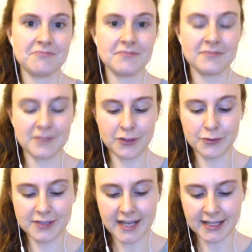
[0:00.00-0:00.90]

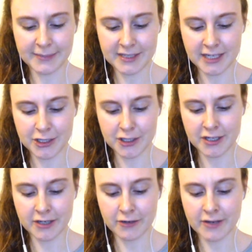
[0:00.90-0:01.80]
use that limitation in
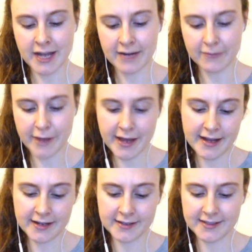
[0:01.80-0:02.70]
a creative way,
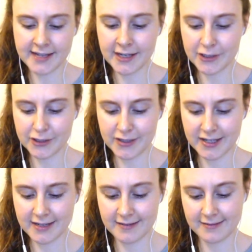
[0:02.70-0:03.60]
and instead just
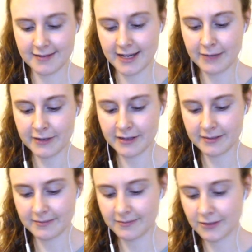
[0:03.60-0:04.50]
like, okay, well,
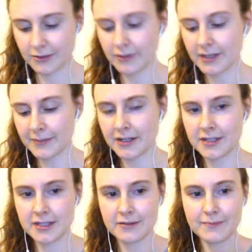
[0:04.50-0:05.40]
screw it, I'm gonna
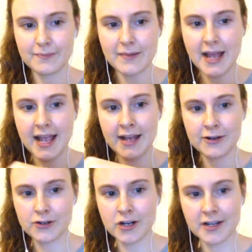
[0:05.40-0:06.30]
do
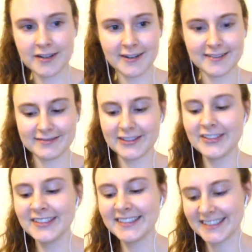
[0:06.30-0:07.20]
hand-drawn art.
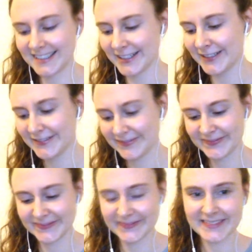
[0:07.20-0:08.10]
So
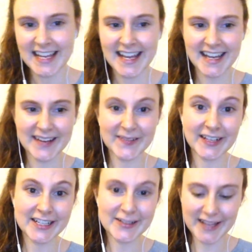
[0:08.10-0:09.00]
I'm
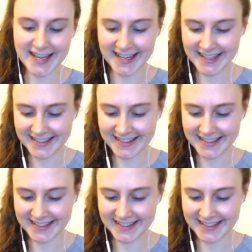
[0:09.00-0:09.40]
glad you like it.